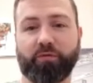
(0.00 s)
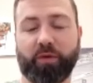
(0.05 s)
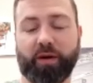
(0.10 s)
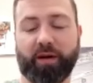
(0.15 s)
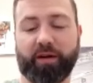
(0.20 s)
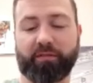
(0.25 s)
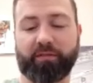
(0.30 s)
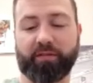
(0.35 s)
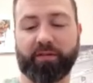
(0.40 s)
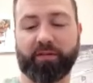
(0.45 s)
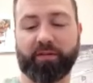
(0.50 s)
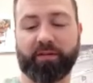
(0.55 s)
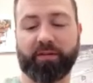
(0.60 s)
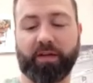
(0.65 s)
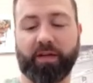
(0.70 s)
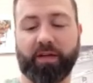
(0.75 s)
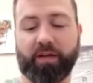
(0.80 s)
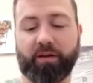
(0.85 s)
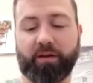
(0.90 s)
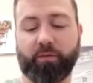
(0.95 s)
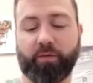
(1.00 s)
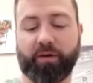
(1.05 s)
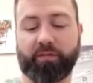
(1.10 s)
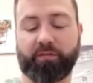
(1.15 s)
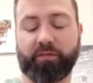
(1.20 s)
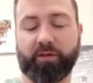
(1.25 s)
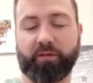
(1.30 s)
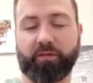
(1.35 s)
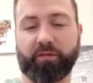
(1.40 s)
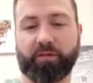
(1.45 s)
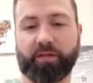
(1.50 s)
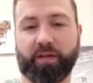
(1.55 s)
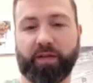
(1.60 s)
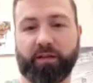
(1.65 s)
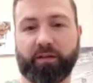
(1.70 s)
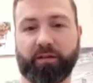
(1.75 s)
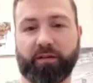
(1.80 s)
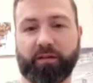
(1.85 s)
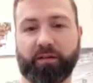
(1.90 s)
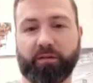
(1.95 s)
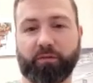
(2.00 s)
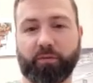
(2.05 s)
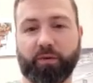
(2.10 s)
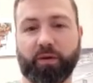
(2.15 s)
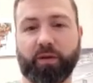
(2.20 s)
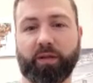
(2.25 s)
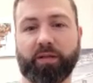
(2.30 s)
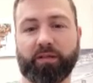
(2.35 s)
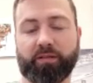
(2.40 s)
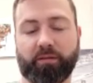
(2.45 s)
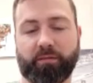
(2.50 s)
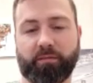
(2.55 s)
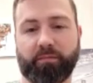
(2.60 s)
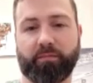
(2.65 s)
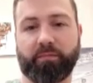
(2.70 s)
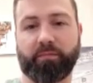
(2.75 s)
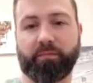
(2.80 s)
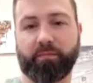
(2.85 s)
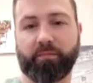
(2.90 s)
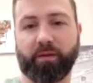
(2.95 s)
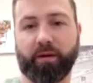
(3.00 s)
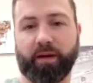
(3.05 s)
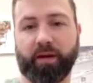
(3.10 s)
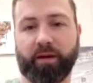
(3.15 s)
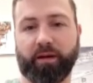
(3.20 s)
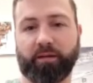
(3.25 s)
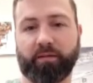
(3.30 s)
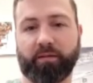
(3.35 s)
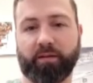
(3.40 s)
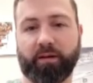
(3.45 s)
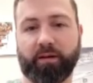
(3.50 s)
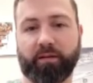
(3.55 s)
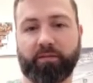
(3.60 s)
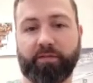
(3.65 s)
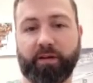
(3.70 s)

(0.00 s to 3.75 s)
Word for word: We have to we have to understand the the realism behind uh,